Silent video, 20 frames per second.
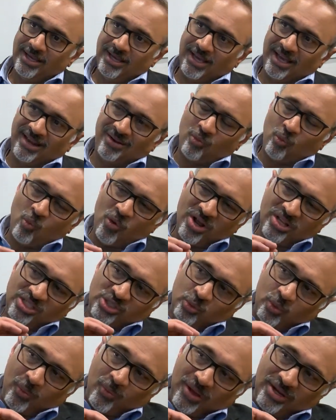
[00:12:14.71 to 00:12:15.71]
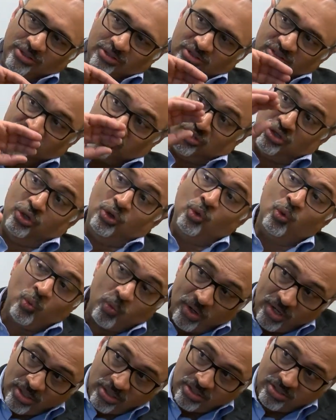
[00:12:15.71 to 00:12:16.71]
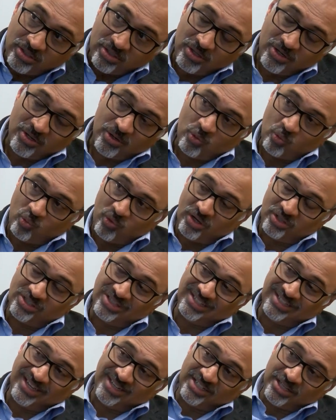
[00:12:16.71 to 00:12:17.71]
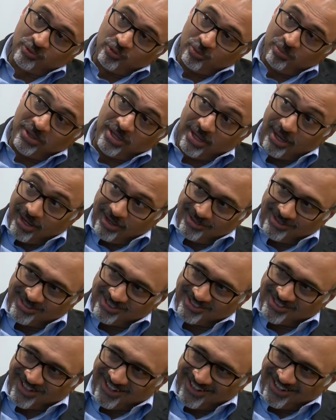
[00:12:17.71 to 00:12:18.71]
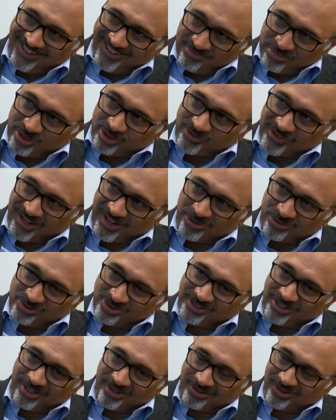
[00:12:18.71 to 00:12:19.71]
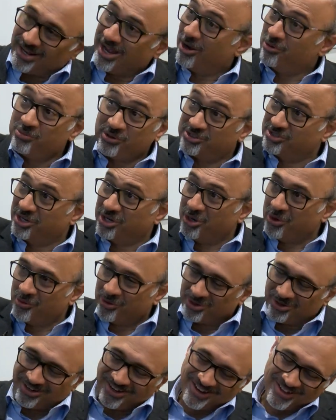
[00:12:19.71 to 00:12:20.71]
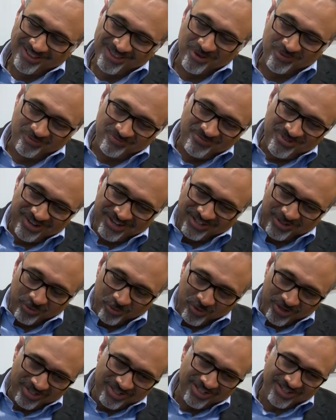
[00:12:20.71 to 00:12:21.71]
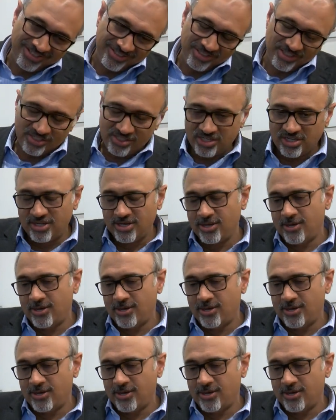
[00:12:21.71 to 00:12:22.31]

And once we went to this new world, where the data would be in the sky, because I couldn't say cloud because I didn't know the word didn't exist.